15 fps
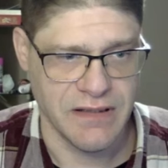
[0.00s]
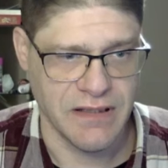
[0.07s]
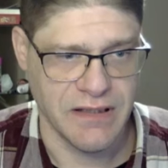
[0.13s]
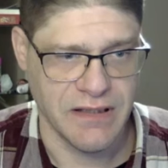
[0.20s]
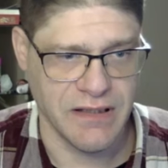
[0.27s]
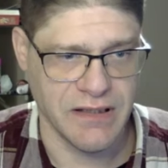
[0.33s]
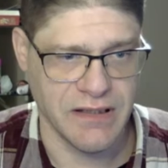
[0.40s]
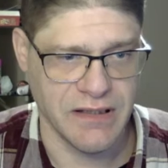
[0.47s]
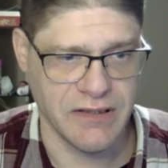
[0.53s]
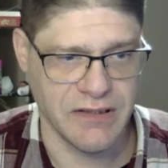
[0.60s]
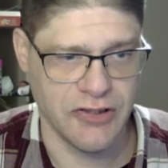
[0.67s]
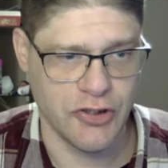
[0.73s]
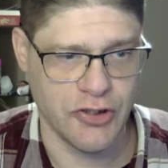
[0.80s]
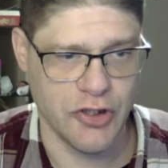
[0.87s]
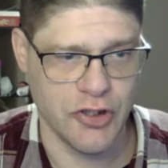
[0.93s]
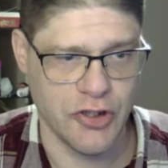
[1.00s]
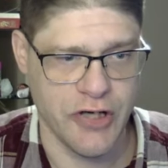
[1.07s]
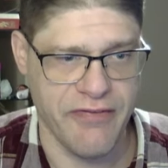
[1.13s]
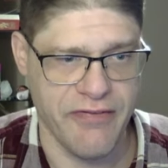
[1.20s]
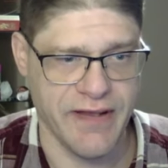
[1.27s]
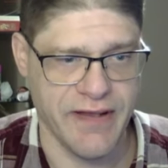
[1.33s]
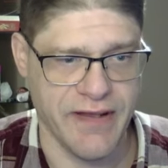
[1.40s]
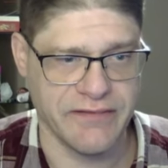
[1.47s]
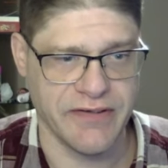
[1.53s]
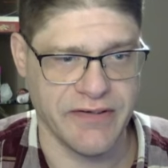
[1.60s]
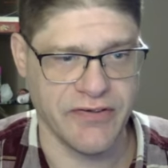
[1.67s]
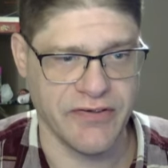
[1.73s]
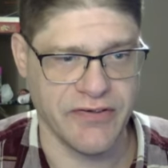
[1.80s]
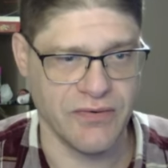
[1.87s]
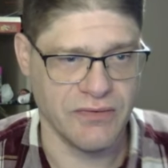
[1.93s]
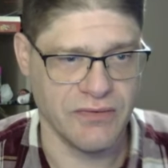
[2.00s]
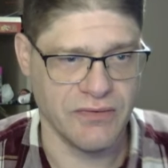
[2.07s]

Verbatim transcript: uh, good thing to do.